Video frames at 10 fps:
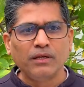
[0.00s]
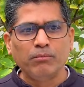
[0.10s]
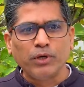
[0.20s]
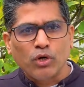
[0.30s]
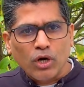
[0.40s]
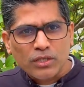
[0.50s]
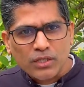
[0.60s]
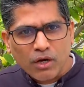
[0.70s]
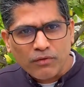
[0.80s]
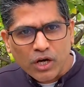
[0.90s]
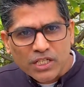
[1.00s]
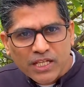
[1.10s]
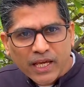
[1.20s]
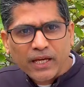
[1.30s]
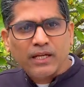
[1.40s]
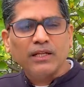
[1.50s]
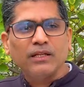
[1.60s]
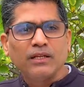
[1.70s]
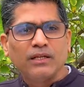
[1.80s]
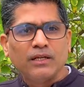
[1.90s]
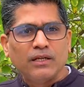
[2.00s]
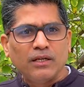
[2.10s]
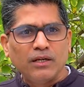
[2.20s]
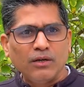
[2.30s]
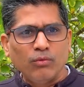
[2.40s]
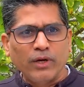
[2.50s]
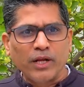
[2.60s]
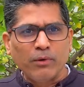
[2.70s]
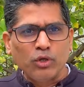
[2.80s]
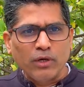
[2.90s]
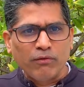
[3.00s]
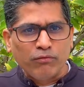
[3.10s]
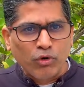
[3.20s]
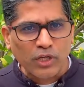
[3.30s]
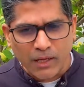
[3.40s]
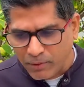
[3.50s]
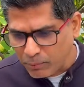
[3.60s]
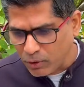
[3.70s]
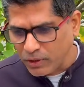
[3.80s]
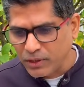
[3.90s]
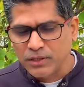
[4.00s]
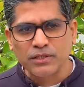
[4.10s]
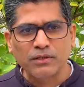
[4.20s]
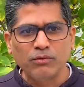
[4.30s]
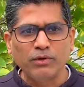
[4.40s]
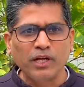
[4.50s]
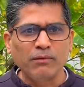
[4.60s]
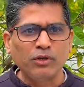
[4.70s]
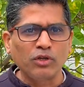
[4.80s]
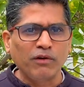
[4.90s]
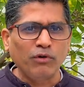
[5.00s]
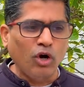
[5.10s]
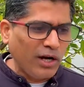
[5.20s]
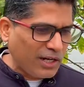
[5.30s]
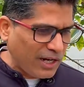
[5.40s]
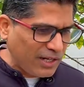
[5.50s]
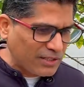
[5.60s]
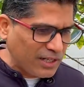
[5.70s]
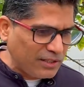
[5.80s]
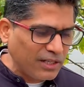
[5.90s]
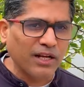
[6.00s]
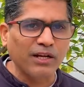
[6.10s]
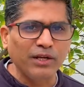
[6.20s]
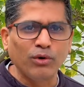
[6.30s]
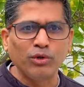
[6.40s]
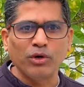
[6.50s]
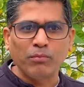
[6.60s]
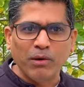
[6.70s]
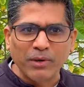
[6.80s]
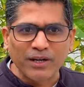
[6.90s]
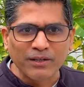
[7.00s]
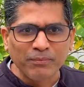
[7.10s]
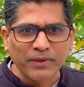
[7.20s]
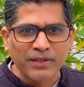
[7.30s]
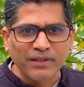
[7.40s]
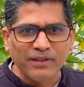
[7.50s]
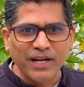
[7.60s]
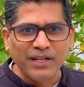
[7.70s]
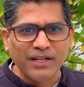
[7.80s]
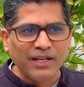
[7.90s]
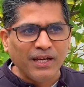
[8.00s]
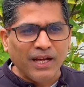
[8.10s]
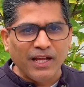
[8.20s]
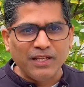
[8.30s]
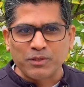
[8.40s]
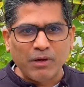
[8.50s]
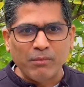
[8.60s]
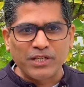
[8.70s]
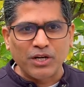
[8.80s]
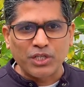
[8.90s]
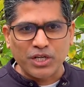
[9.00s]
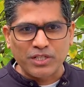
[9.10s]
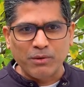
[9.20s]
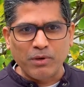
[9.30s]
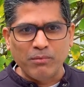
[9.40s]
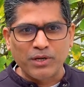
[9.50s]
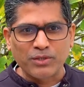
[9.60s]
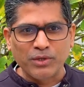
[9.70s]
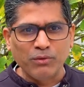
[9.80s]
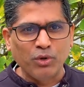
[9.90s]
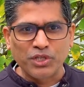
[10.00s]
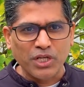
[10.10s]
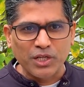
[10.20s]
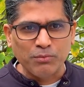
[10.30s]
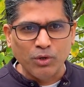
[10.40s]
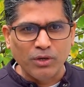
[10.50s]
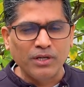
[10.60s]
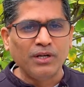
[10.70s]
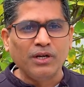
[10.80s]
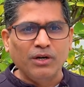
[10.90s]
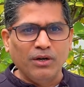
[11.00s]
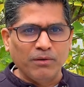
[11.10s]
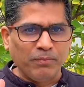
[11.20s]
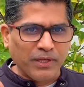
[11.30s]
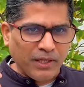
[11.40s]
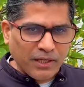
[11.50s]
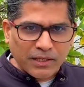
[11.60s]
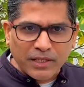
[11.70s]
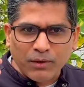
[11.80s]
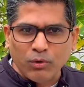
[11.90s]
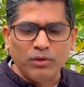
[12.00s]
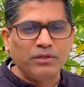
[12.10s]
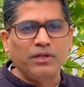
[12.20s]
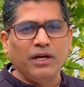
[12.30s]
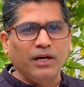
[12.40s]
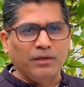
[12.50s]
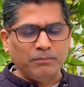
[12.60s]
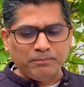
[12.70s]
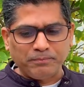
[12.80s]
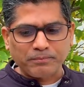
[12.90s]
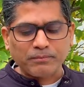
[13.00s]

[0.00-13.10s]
Because of our scale, we're able to have full-time employees. We're able to have hotlines that directly go to a plumber, right? And this plumber is our trusted plumber, so he won't charge more, or they won't. They